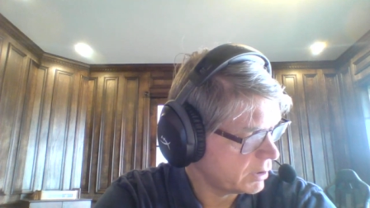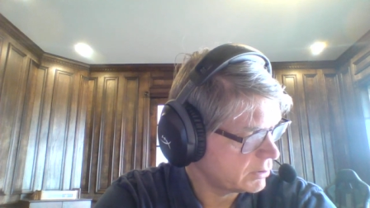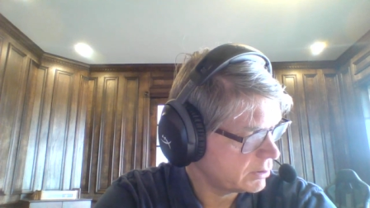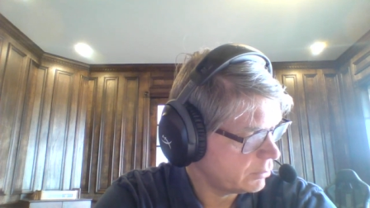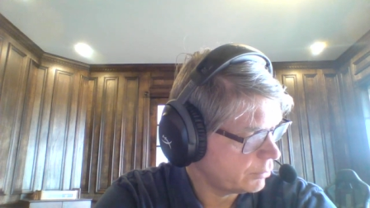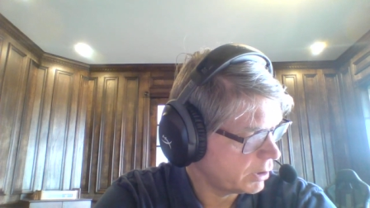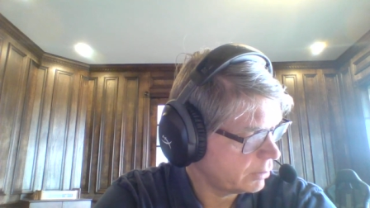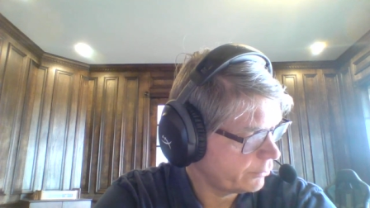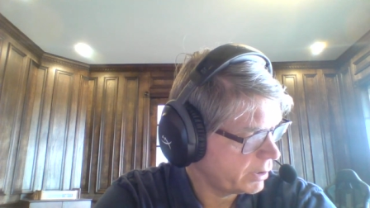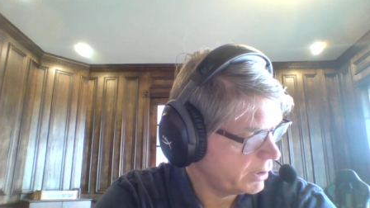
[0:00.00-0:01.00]
A slow
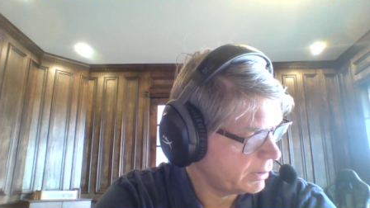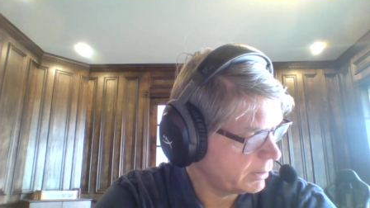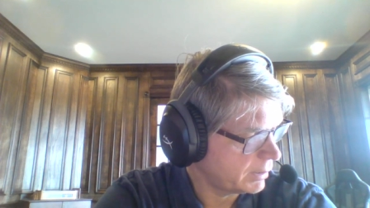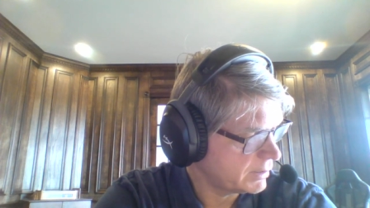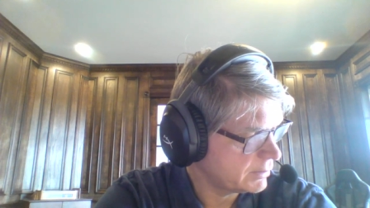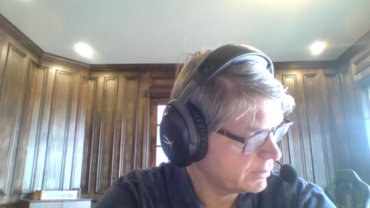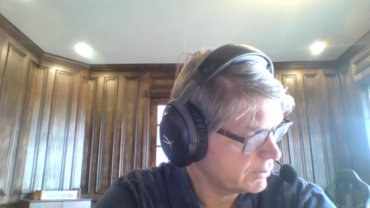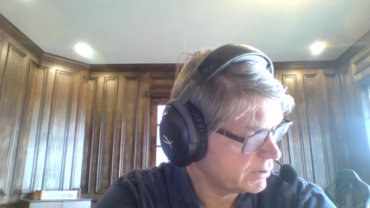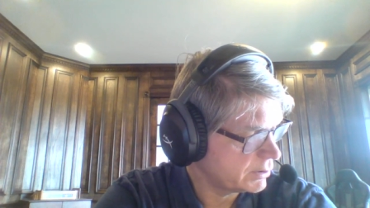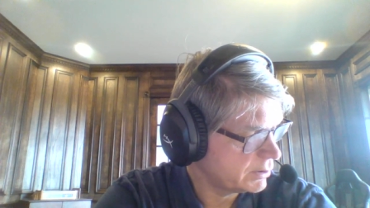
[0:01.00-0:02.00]
heart rate less than
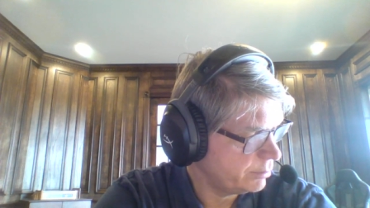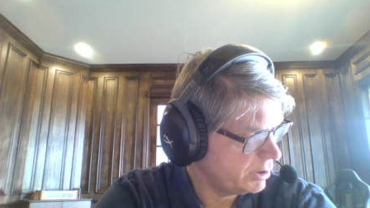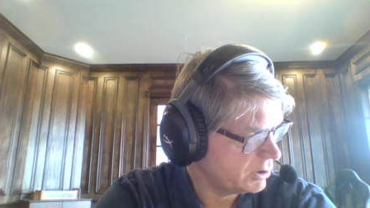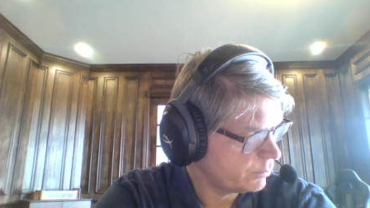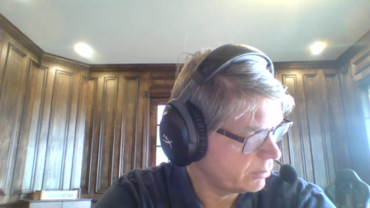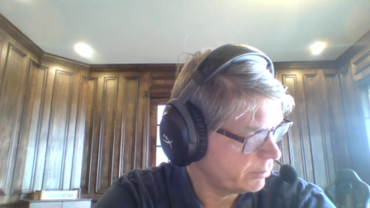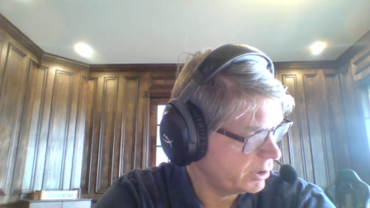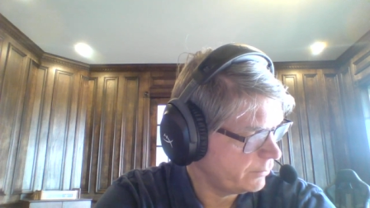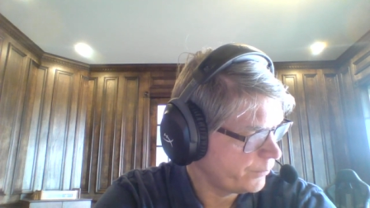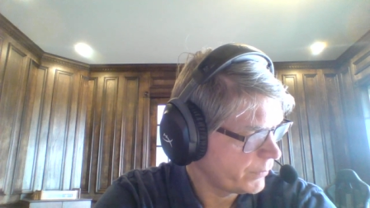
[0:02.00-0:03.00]
60 beats per
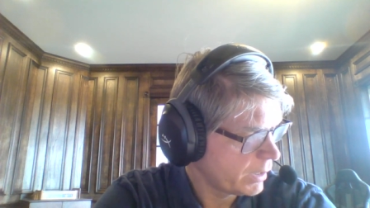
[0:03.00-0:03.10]
minute.